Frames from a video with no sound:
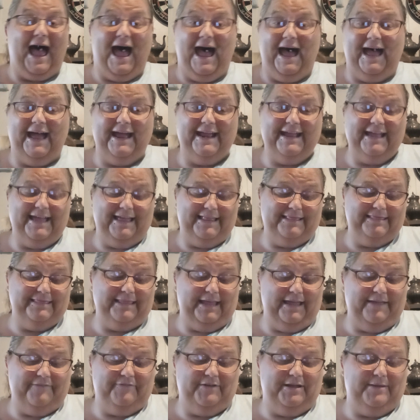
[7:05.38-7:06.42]
I
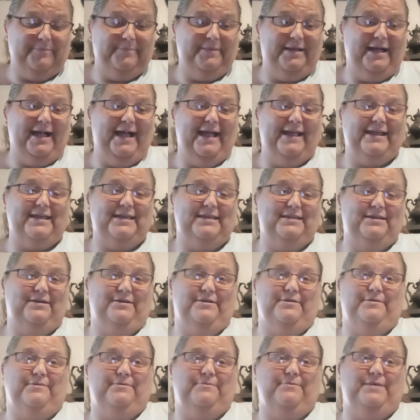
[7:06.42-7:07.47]
love them. I
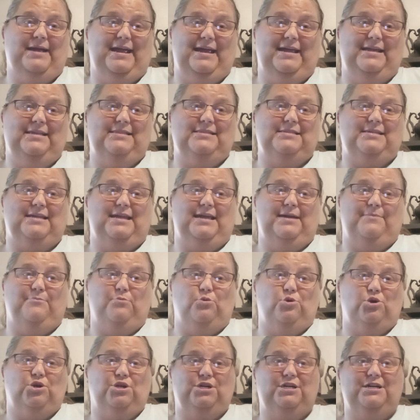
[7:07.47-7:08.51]
cannot wait to get
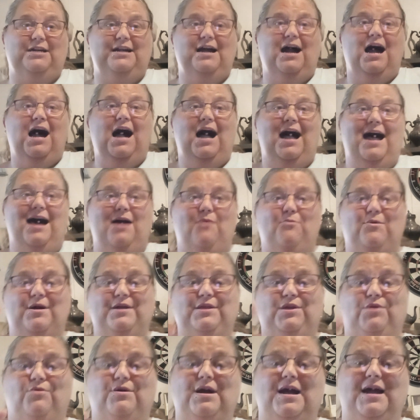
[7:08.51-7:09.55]
more. I
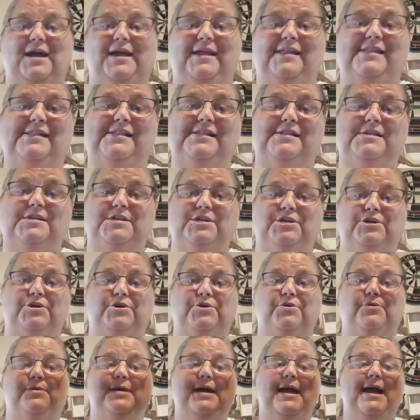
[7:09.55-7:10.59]
want you guys
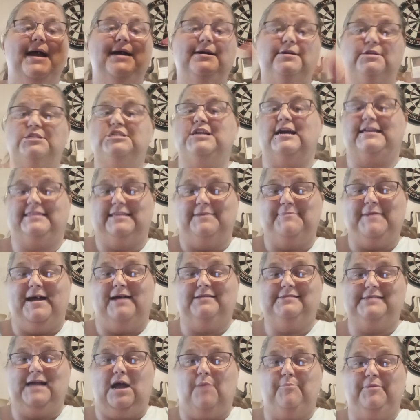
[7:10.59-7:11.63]
to check them
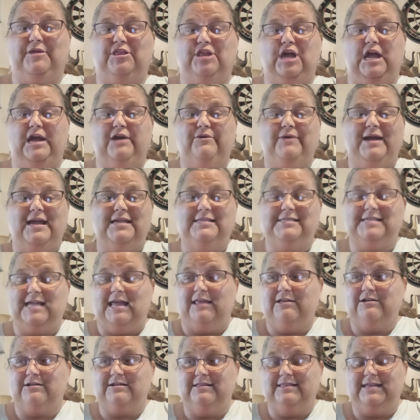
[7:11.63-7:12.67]
out down below and
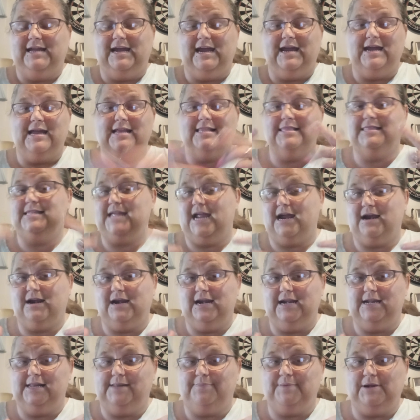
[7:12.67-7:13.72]
tell her that
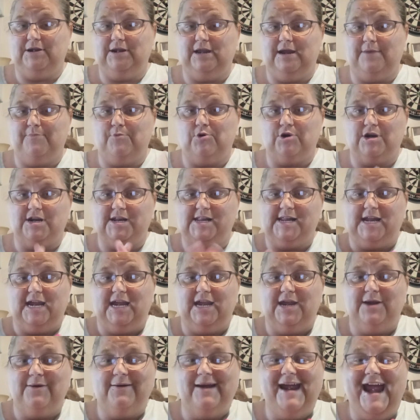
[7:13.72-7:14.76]
Tara's Beauty and More
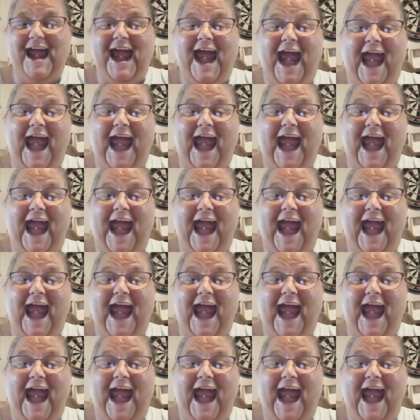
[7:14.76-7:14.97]
sent you.